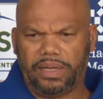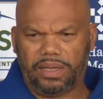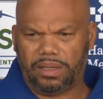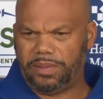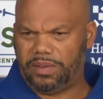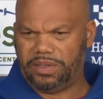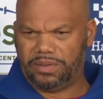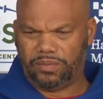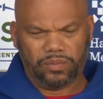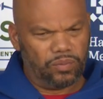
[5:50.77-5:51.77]
Yeah, I
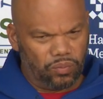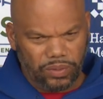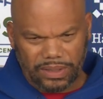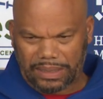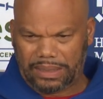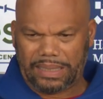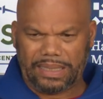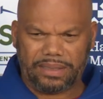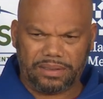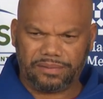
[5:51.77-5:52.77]
mean, we got a
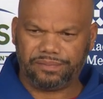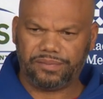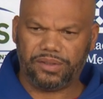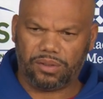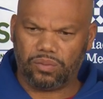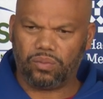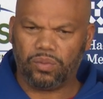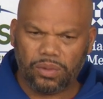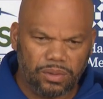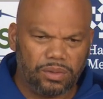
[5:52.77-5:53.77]
lot of, you know,
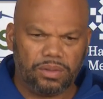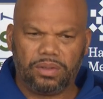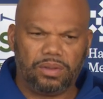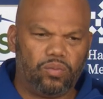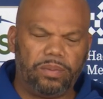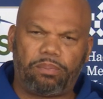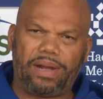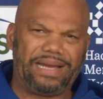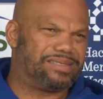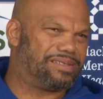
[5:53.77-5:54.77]
we
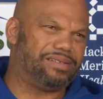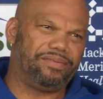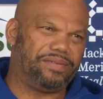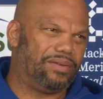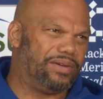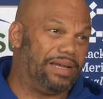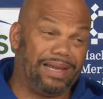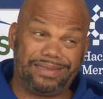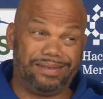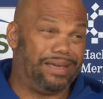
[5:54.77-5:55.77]
practice stuff every day.
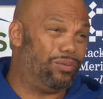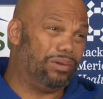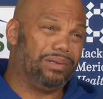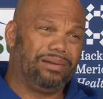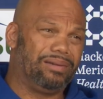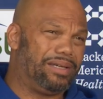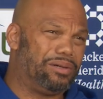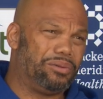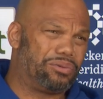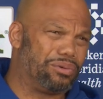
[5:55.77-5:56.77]
Like today, we'll literally
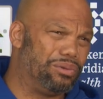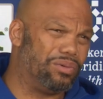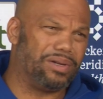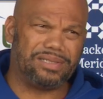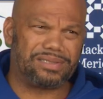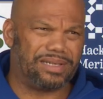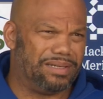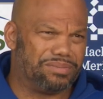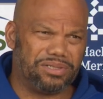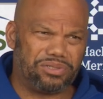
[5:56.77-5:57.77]
go through one of the
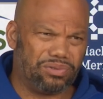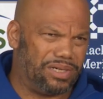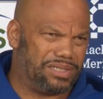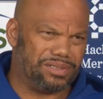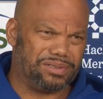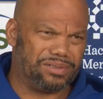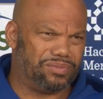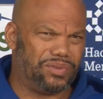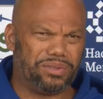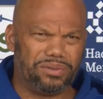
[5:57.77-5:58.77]
same situations.
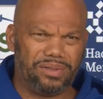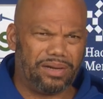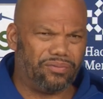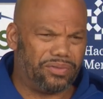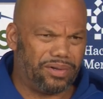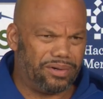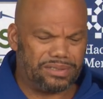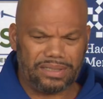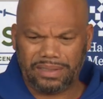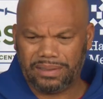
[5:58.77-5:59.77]
We do it every
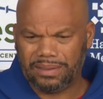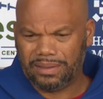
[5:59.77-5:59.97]
Thursday.